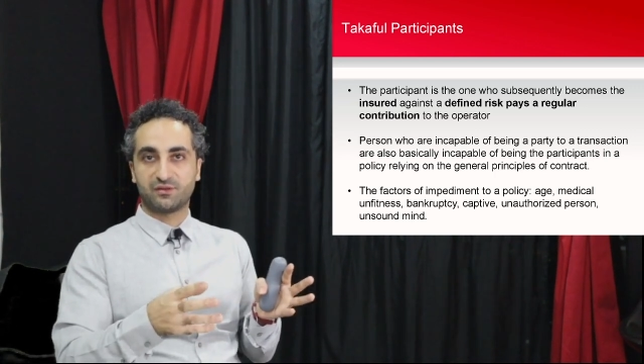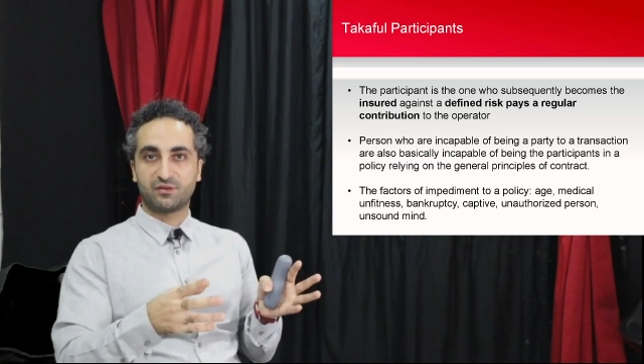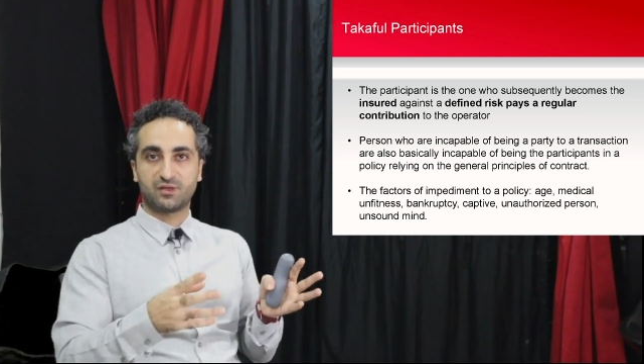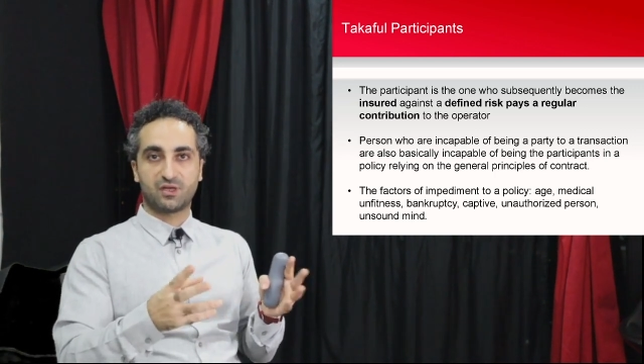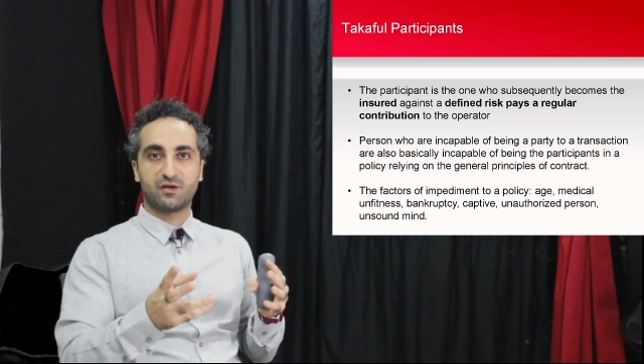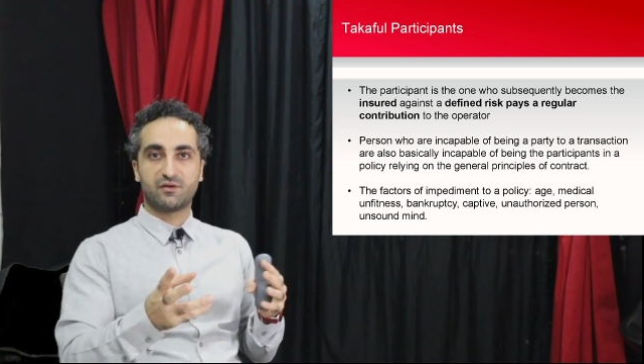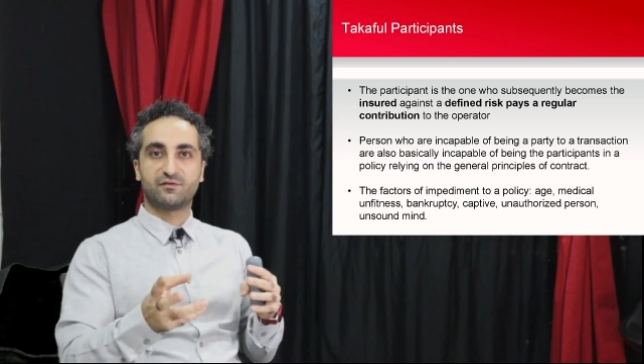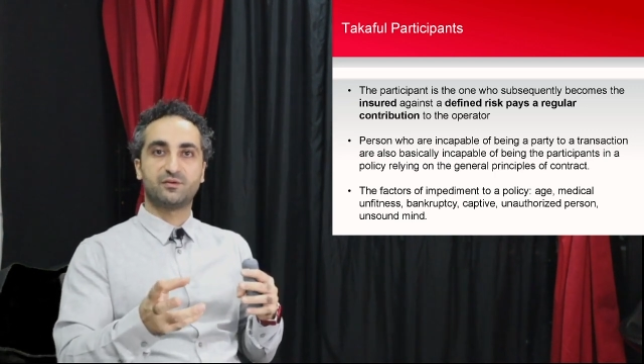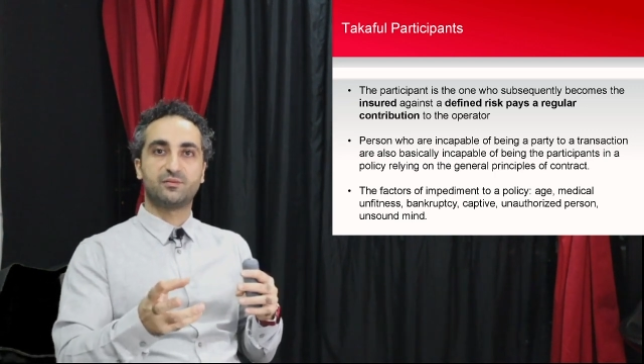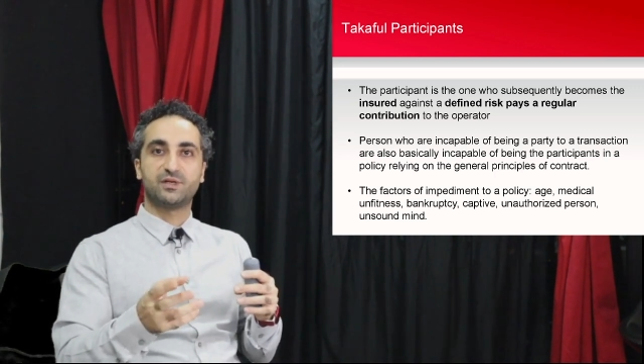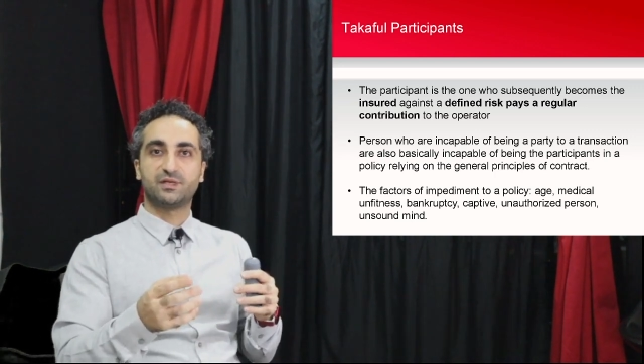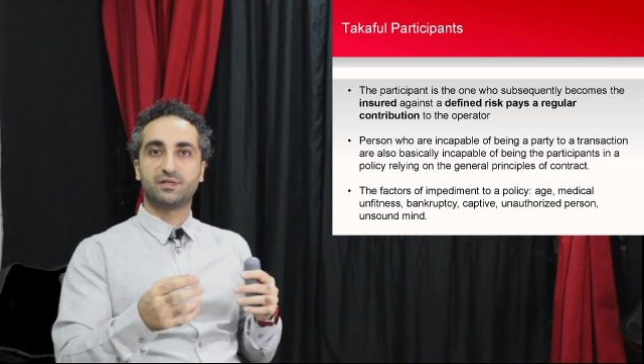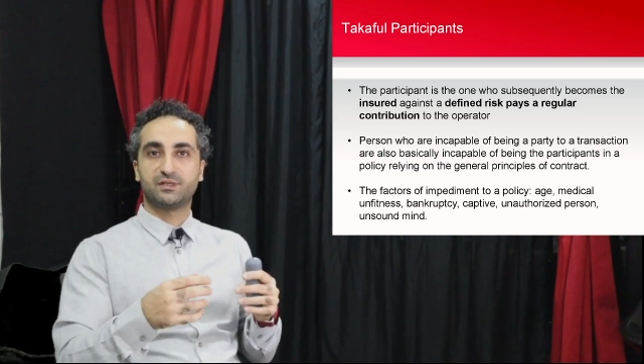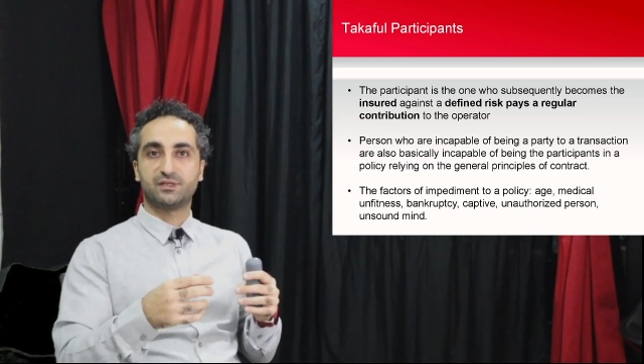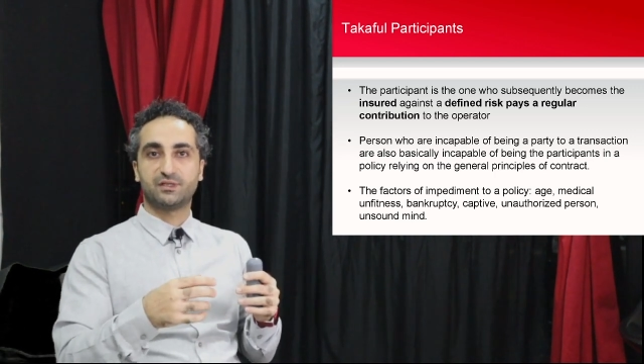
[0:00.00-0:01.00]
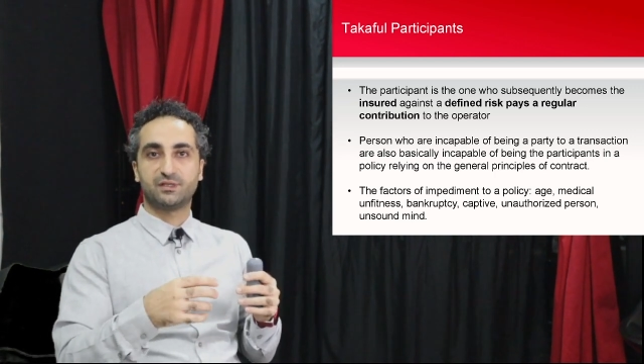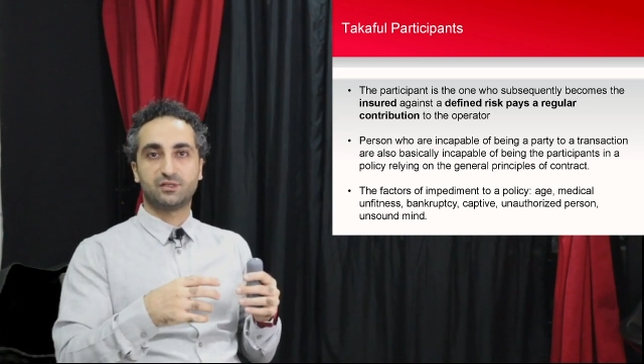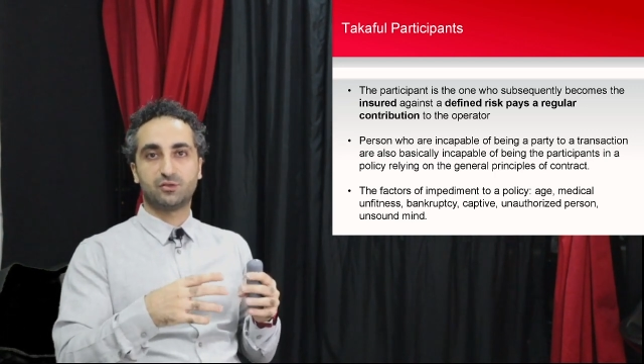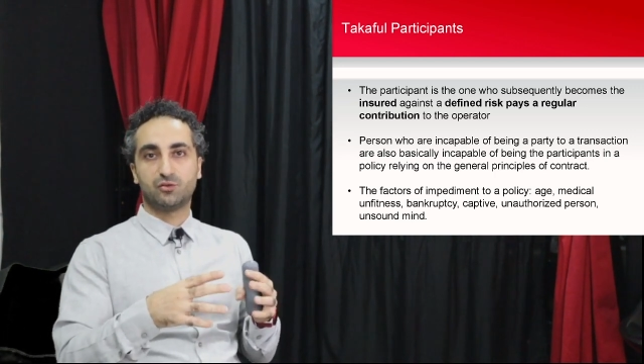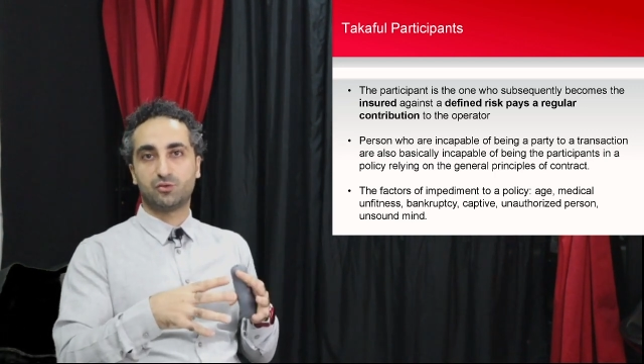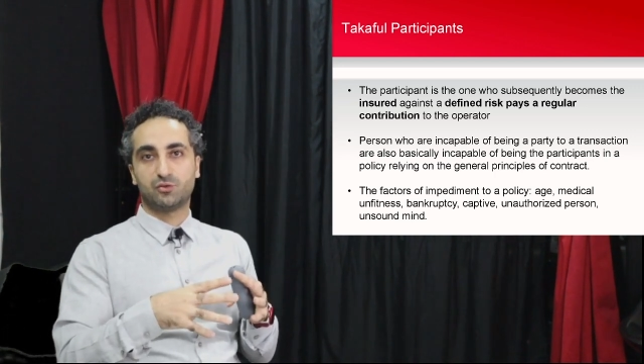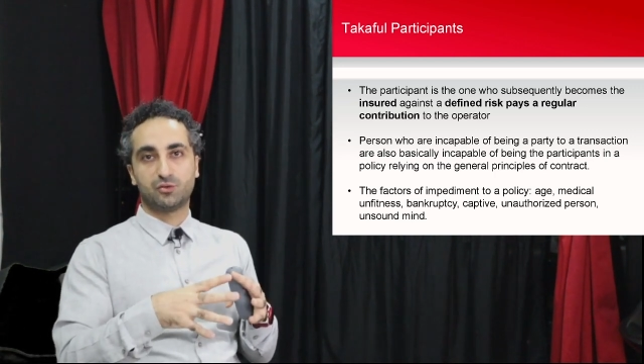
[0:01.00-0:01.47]
the government
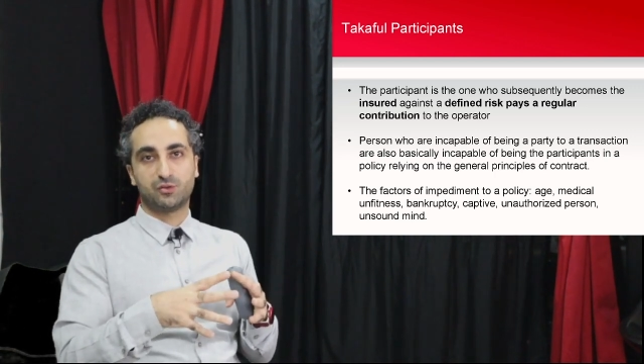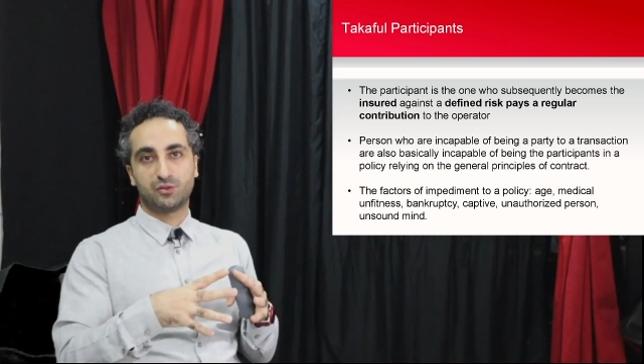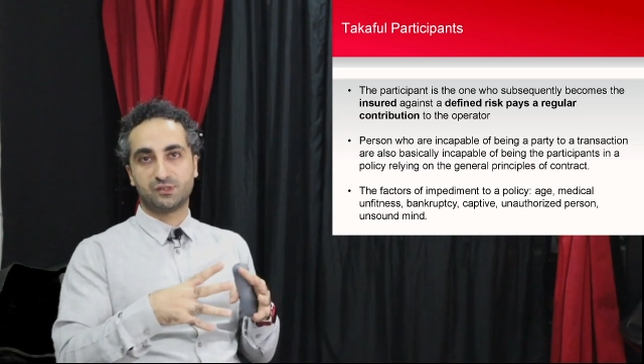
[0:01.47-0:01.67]
or